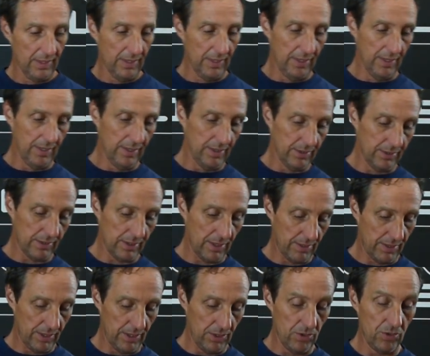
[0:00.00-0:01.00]
Is
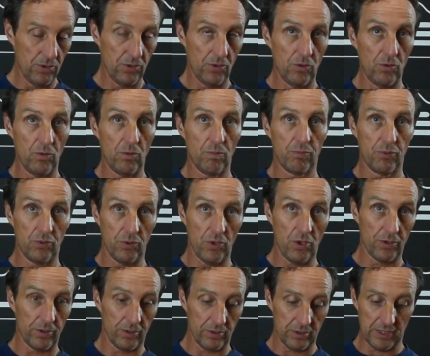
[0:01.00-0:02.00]
the new
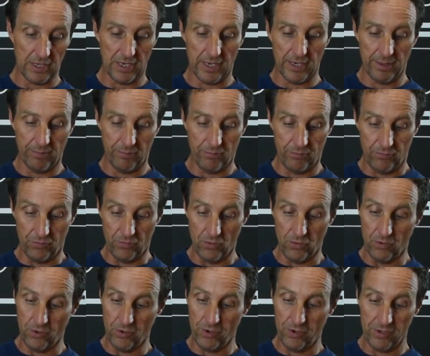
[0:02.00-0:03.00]
prototype
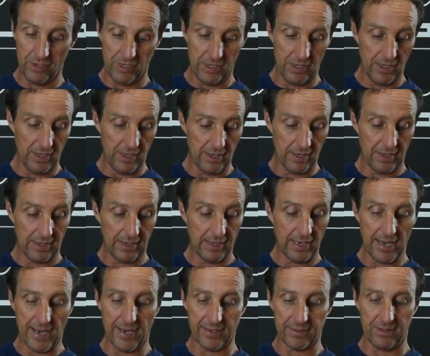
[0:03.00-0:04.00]
for the
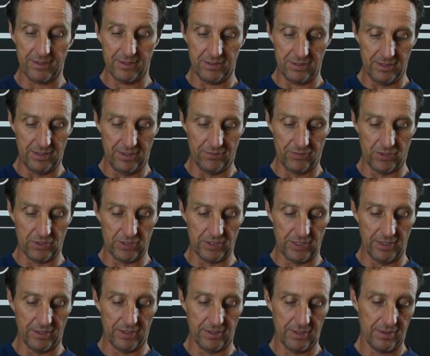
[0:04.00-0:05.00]
CAT sniffer
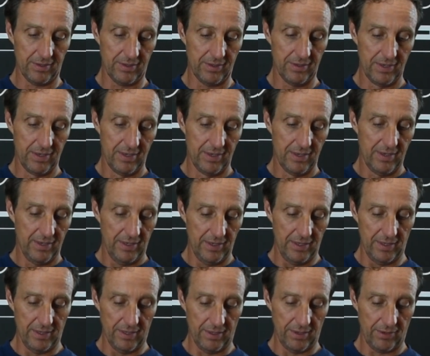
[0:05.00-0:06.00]
sender
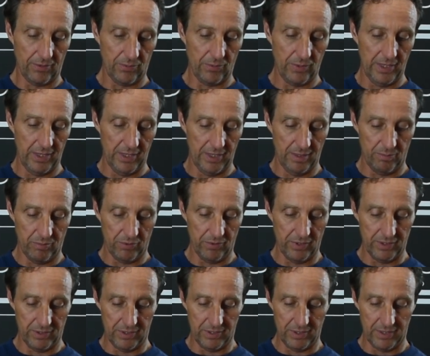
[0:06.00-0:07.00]
in our 3D
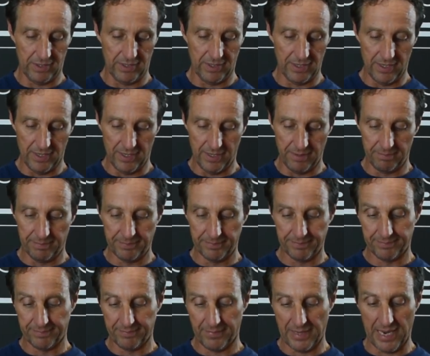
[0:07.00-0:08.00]
printed
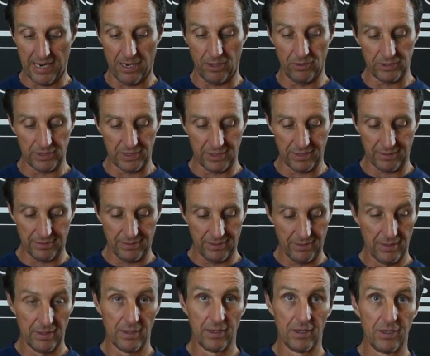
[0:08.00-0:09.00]
housing.
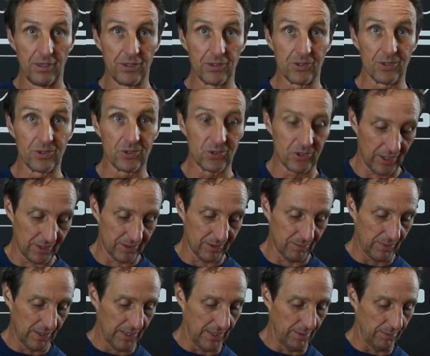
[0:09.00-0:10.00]
So let's check
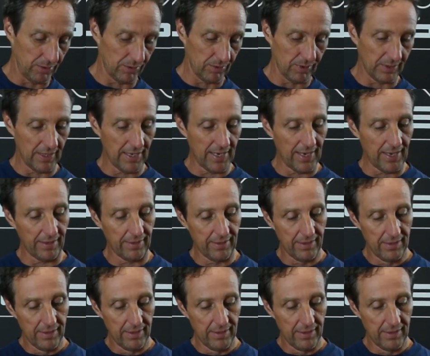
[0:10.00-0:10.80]
some cables with that.